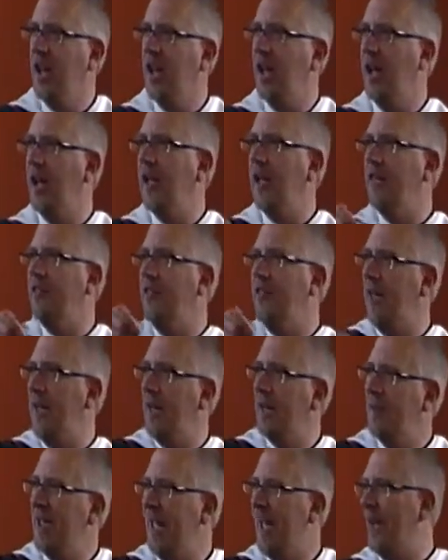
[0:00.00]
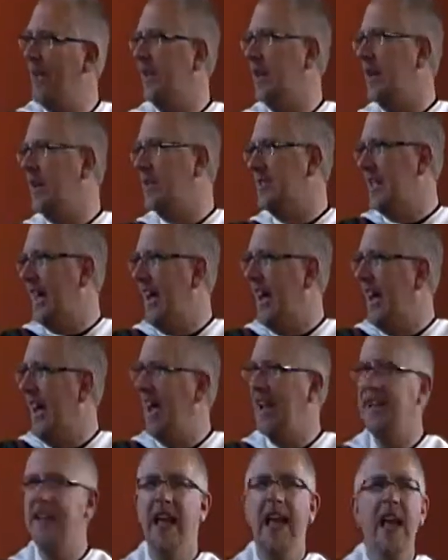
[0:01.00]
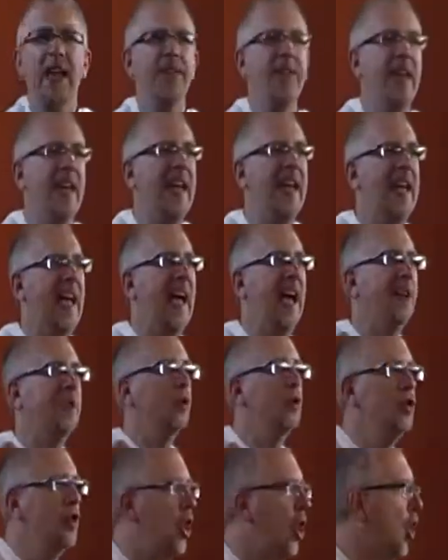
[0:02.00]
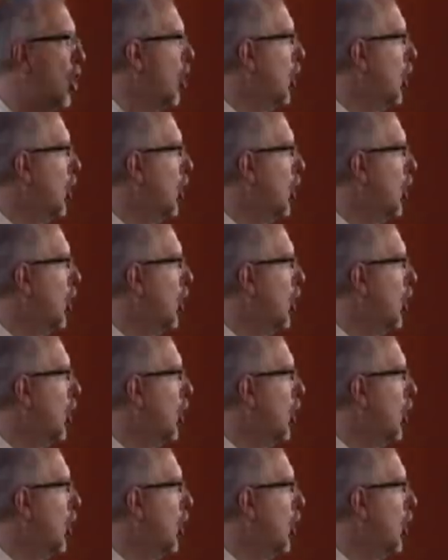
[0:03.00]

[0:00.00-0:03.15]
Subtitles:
them having died, they had